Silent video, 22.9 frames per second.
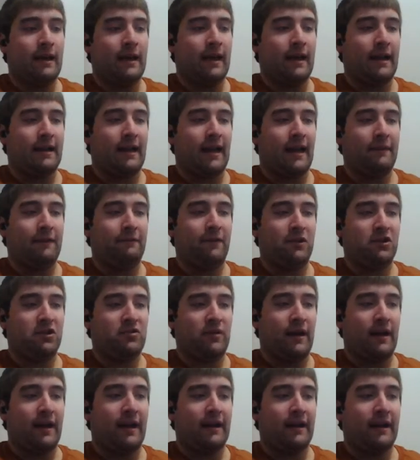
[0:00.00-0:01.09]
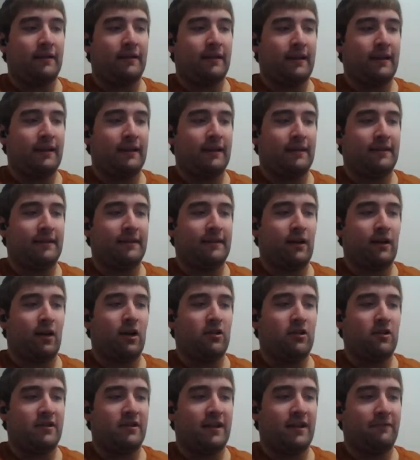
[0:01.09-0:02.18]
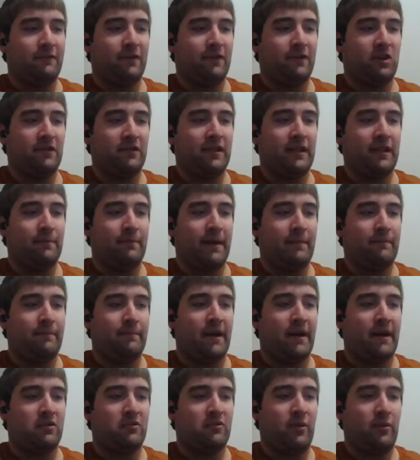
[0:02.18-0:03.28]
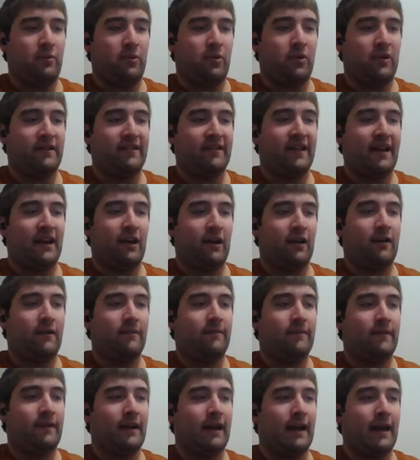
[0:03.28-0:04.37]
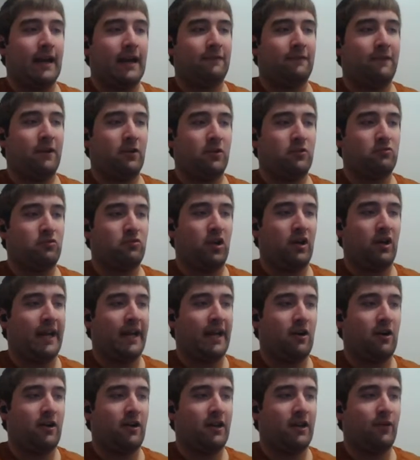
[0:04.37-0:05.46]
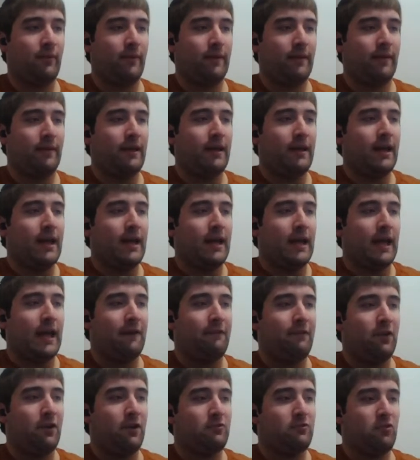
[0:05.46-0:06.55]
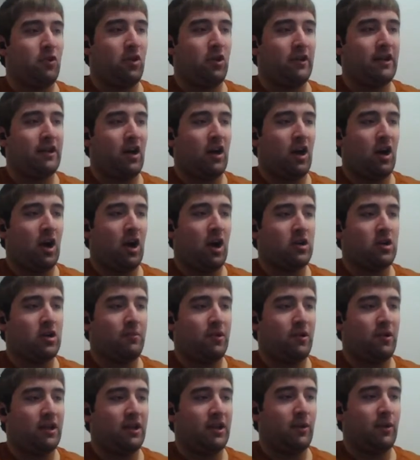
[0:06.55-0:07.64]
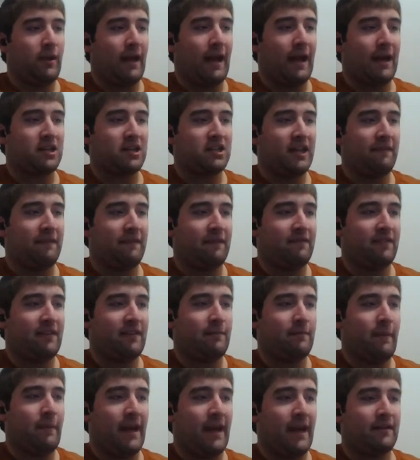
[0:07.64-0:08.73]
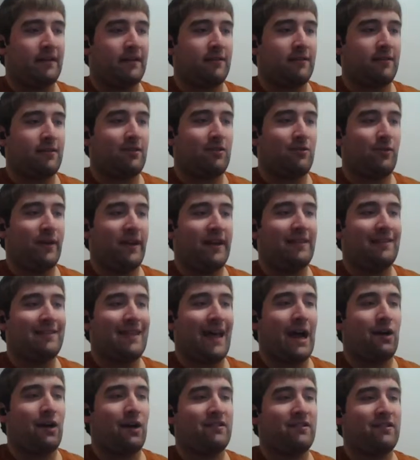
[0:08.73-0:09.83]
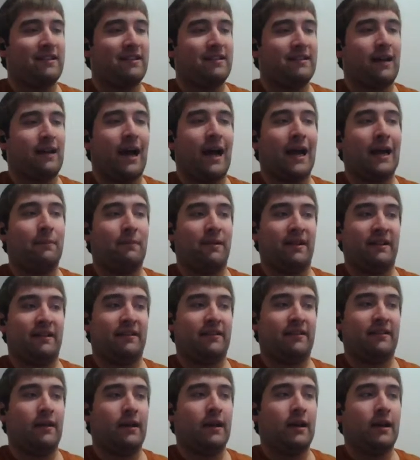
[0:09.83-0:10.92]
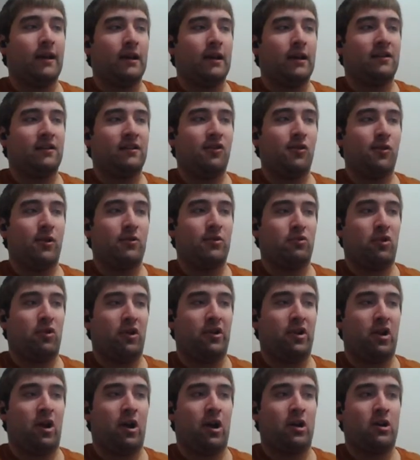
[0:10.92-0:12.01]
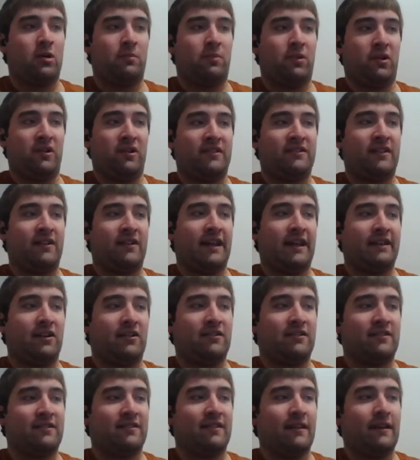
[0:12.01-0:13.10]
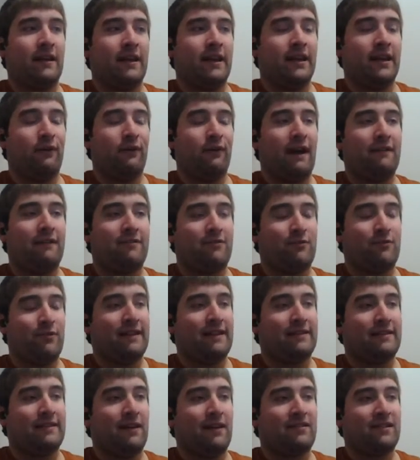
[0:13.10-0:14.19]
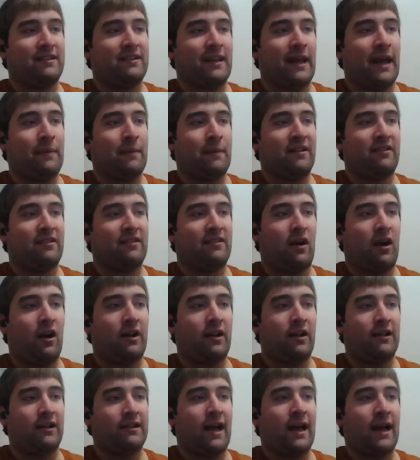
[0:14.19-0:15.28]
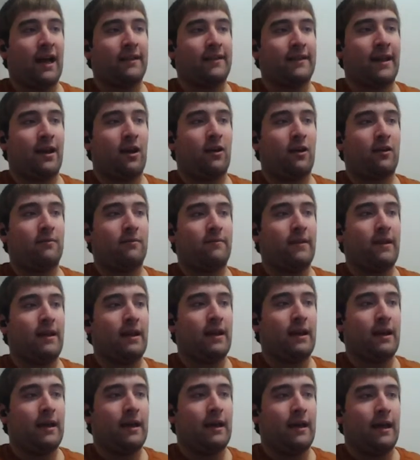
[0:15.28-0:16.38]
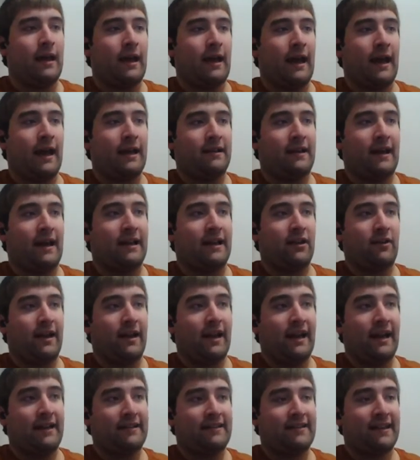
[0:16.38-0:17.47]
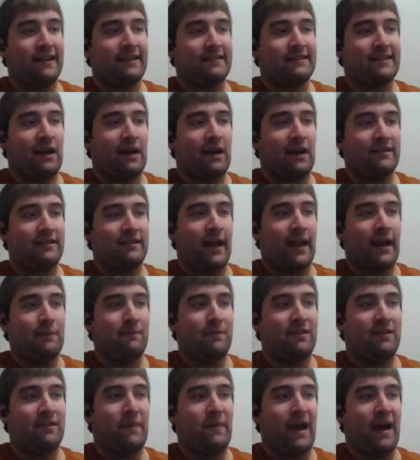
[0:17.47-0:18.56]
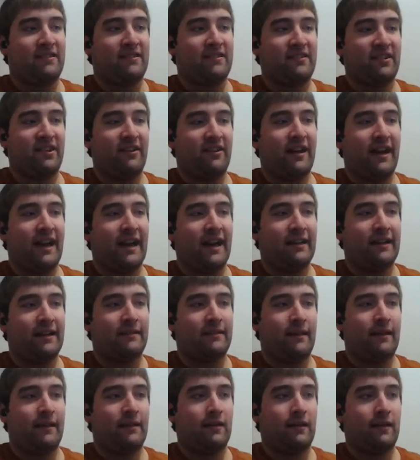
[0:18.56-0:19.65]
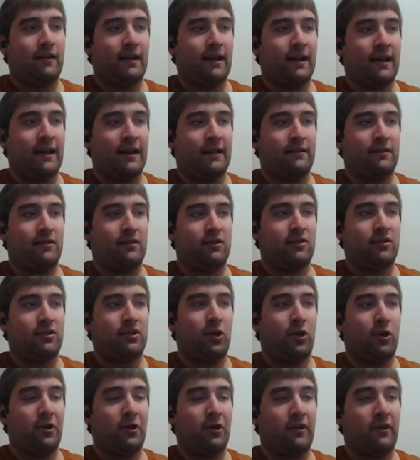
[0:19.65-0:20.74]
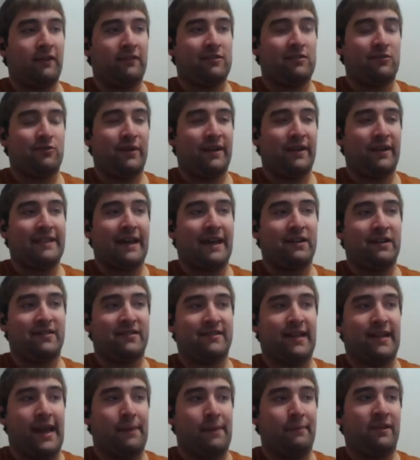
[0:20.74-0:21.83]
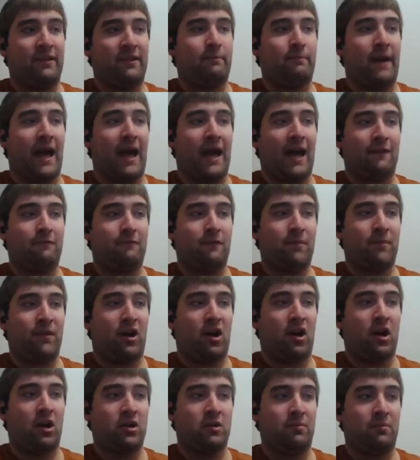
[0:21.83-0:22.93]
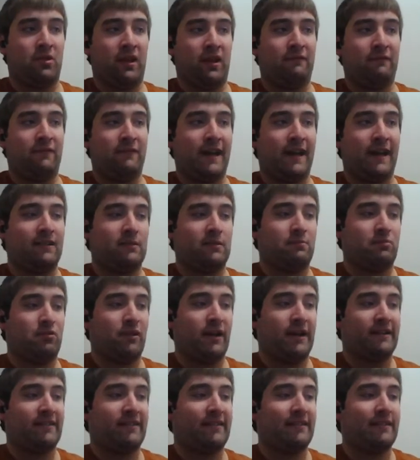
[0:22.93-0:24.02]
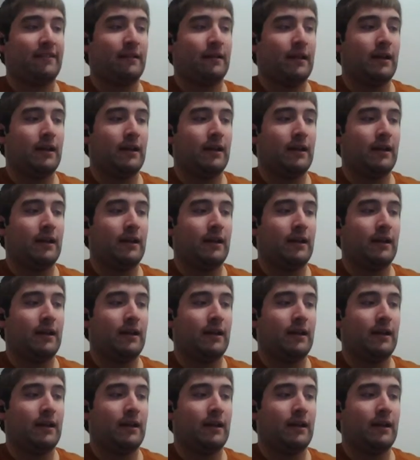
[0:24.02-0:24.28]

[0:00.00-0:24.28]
And yeah, if you try, it's harder difficulty, but better rewards here. And if you enroll here, you if you enroll in the Honorable, you actually have to spend 3,000 diamonds to enroll in Honorable. So yeah, there's you have 3,000 diamonds on the line there. And yeah, you're getting 6,000 diamonds back, so you're getting a, a total of 3,000 diamonds back from the Honorable if you get the Prince.